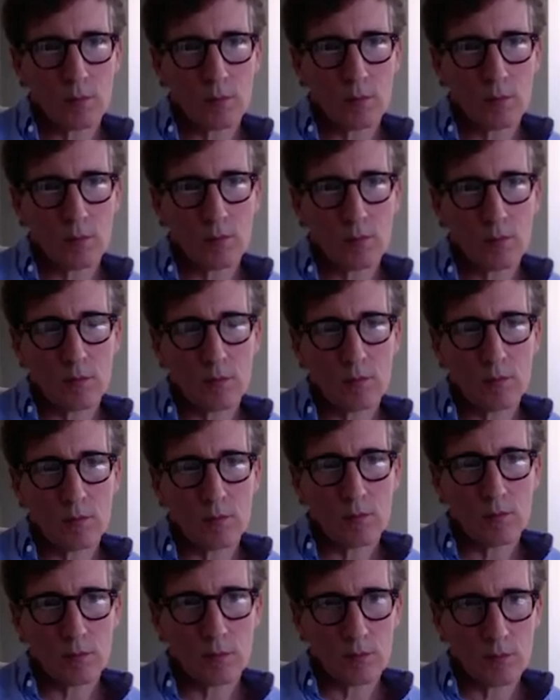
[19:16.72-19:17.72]

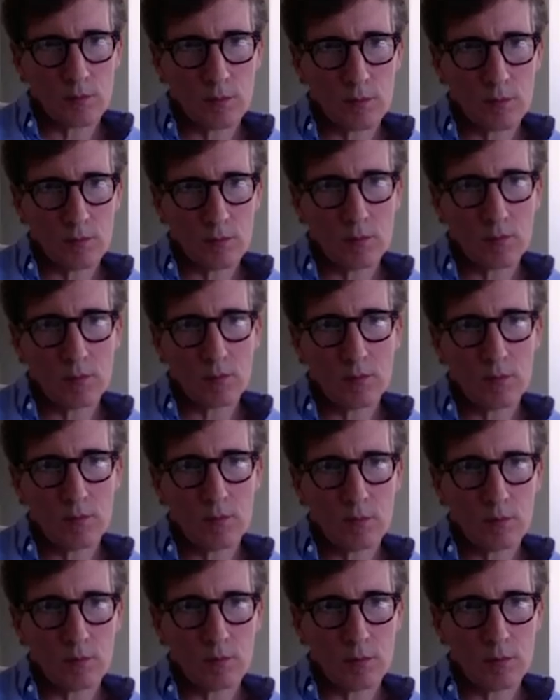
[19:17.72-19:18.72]

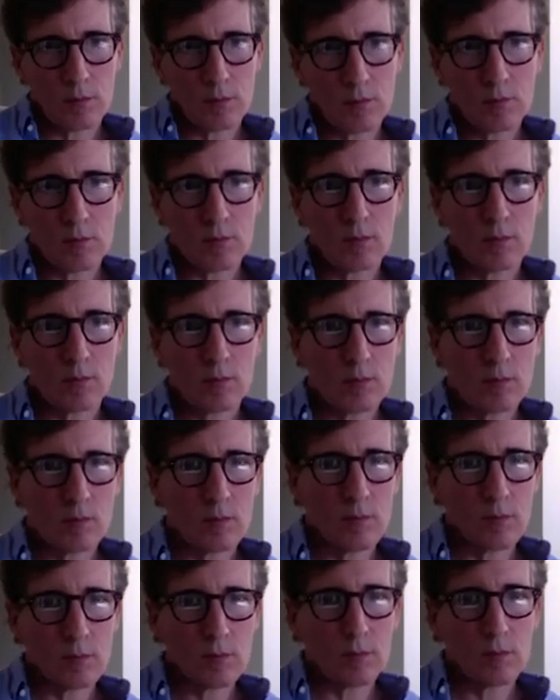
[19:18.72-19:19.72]

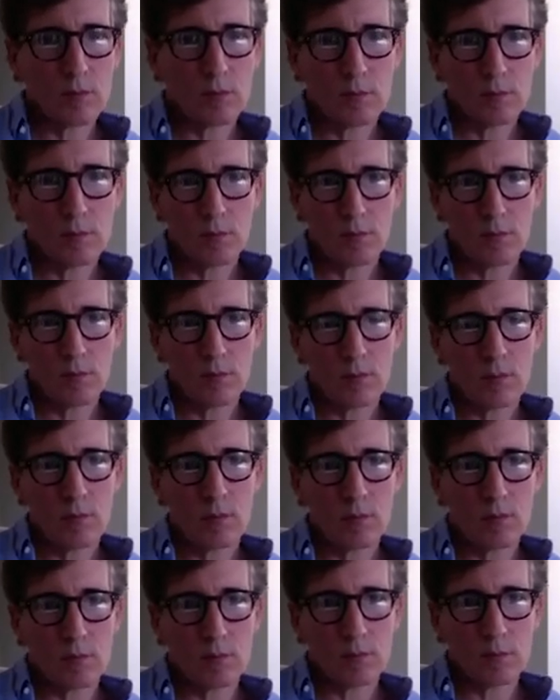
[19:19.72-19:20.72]

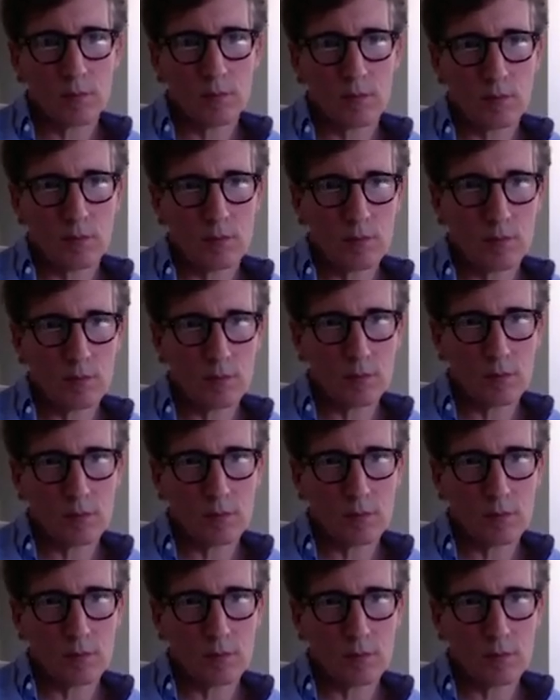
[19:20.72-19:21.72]

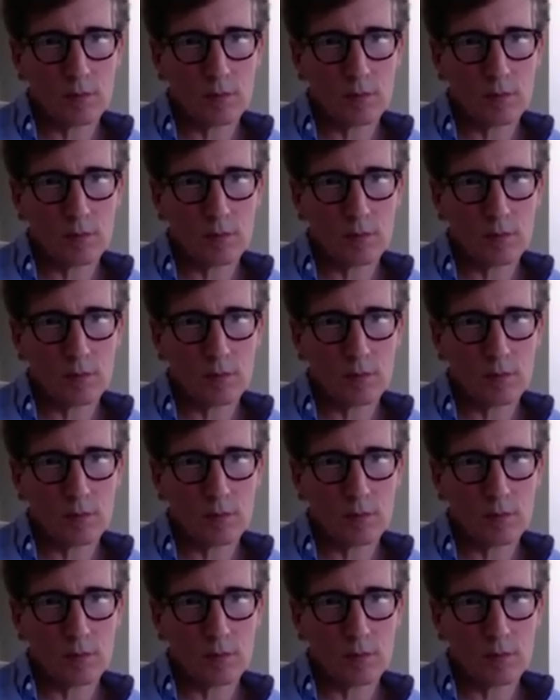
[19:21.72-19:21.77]
The person shown says nothing.